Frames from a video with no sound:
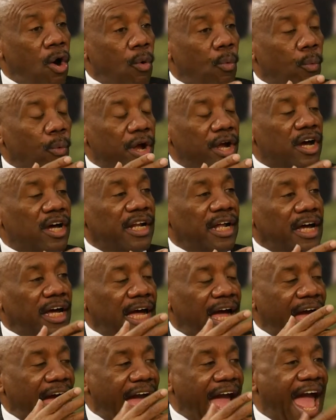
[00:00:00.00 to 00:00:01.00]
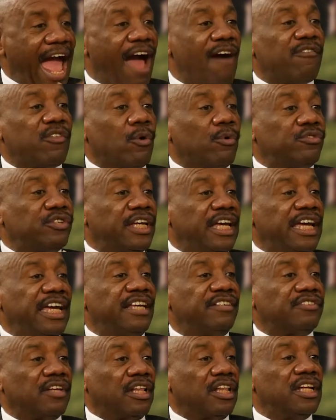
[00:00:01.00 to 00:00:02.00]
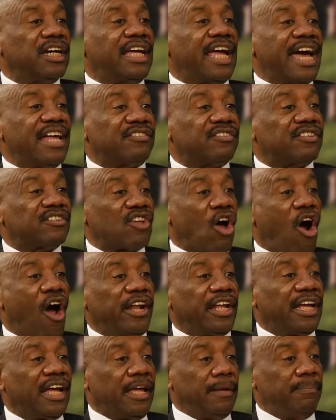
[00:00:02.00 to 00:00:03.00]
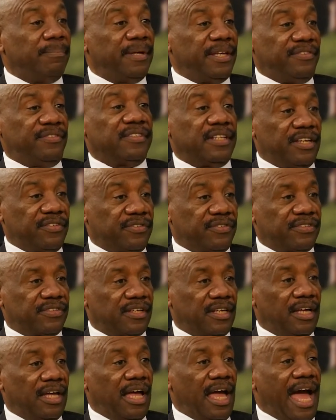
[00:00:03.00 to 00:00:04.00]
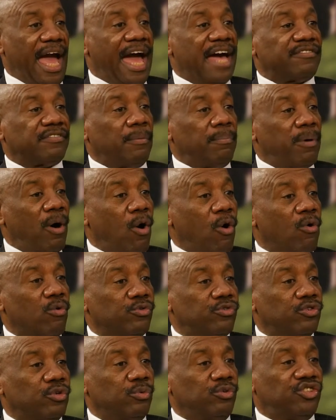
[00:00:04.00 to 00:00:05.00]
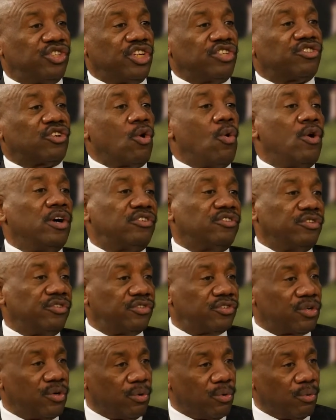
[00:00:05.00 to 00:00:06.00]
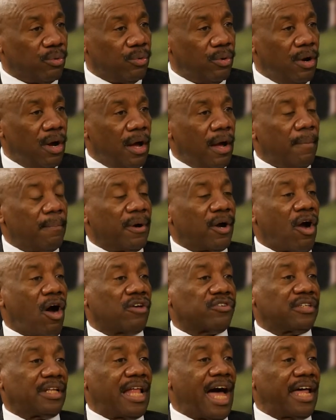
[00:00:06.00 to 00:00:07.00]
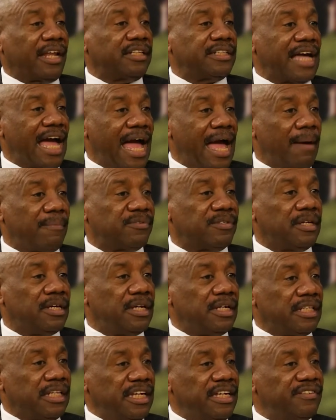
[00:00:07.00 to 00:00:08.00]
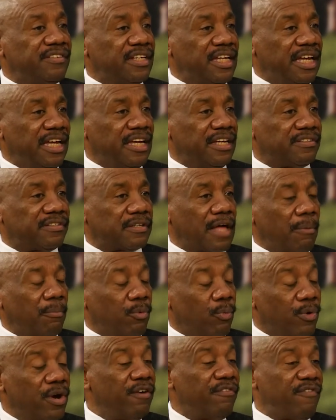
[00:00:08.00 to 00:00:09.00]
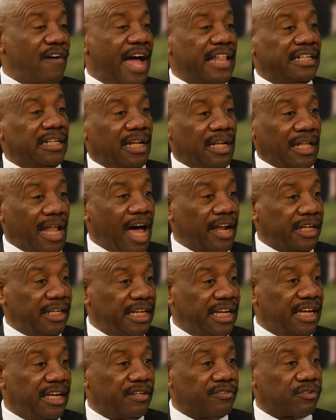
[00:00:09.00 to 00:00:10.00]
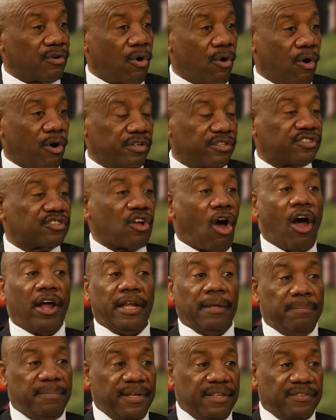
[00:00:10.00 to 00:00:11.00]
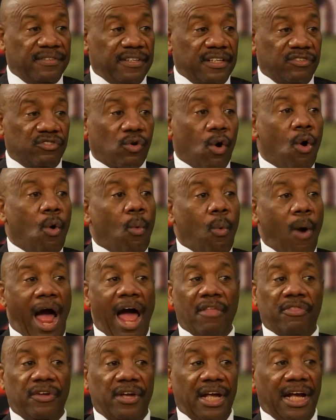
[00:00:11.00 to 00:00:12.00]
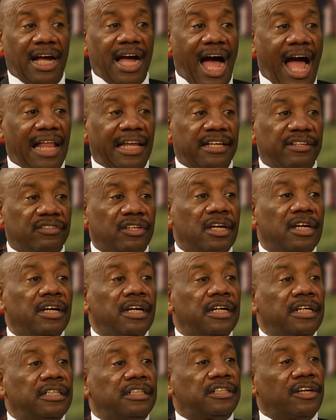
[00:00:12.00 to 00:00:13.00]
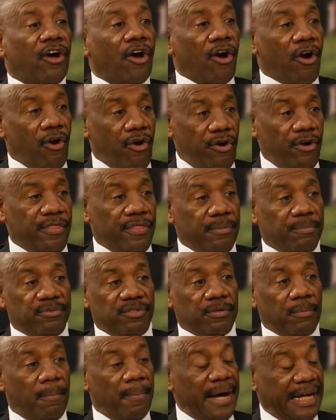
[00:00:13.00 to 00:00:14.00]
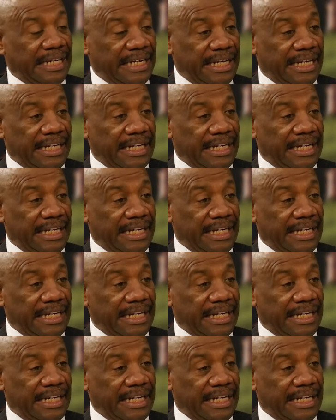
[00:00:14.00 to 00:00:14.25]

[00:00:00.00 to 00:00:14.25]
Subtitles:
we're going to have those kids to look at starting a business as opposed to just going to school. Because a lot of times, these kids, we're finding a lot of kids are starting business while they're in college to earn them some money.